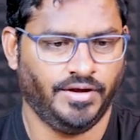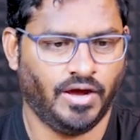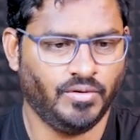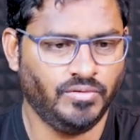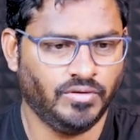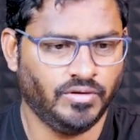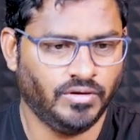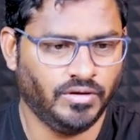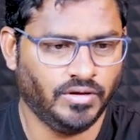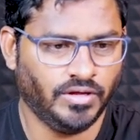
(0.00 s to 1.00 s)
Now
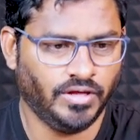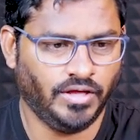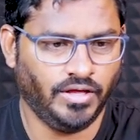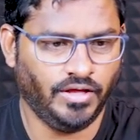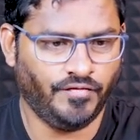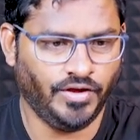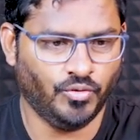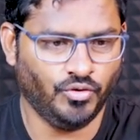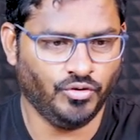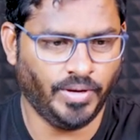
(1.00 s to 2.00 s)
if I
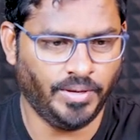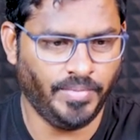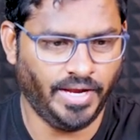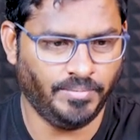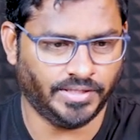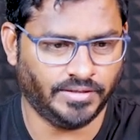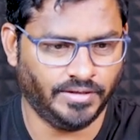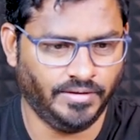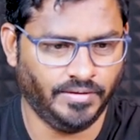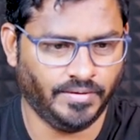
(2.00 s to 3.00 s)
go to my main
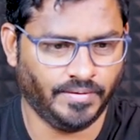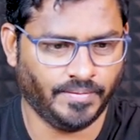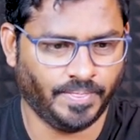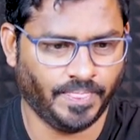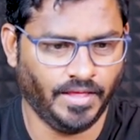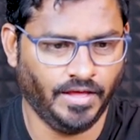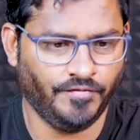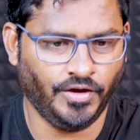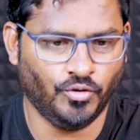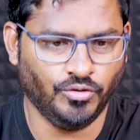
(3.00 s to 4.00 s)
method,
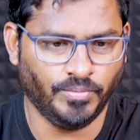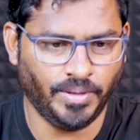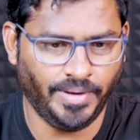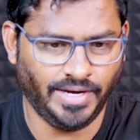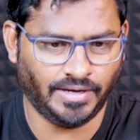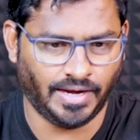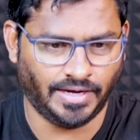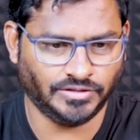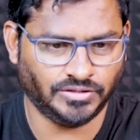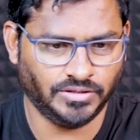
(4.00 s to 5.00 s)
if I go to my main
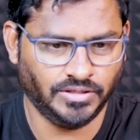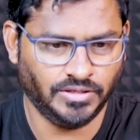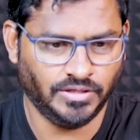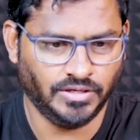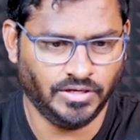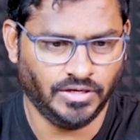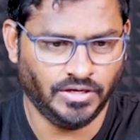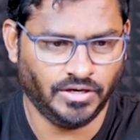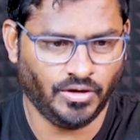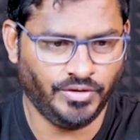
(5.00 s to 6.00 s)
class,
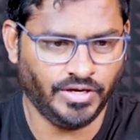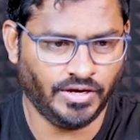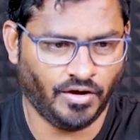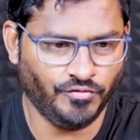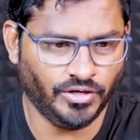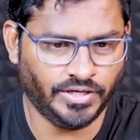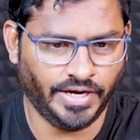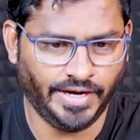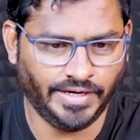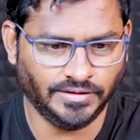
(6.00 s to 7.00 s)
now here how you're
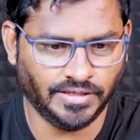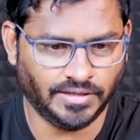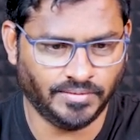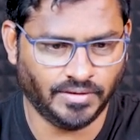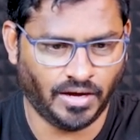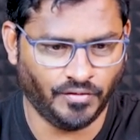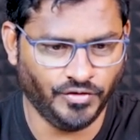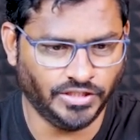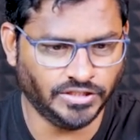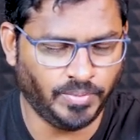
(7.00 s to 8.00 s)

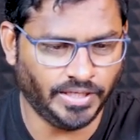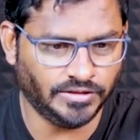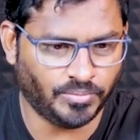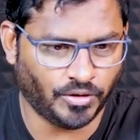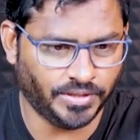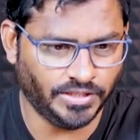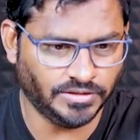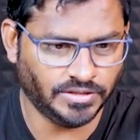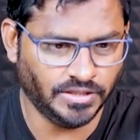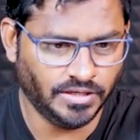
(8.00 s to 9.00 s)
displaying the
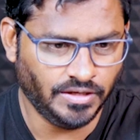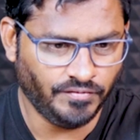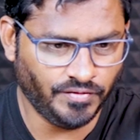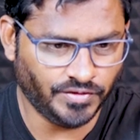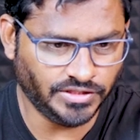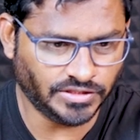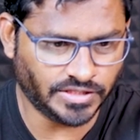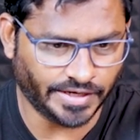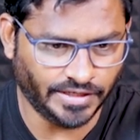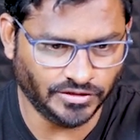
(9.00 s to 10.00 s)
properties, we were just
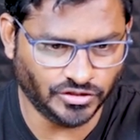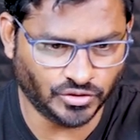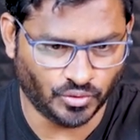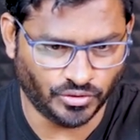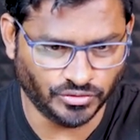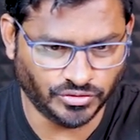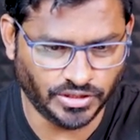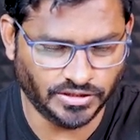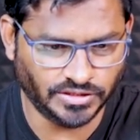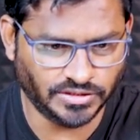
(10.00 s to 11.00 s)
writing this code. You
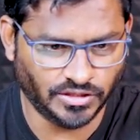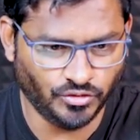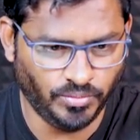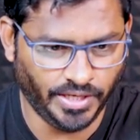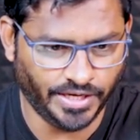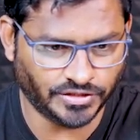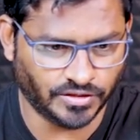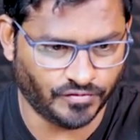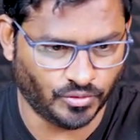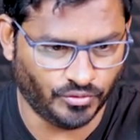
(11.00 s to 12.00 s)
see this is a duplication
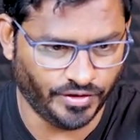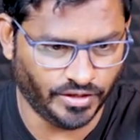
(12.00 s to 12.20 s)
of code.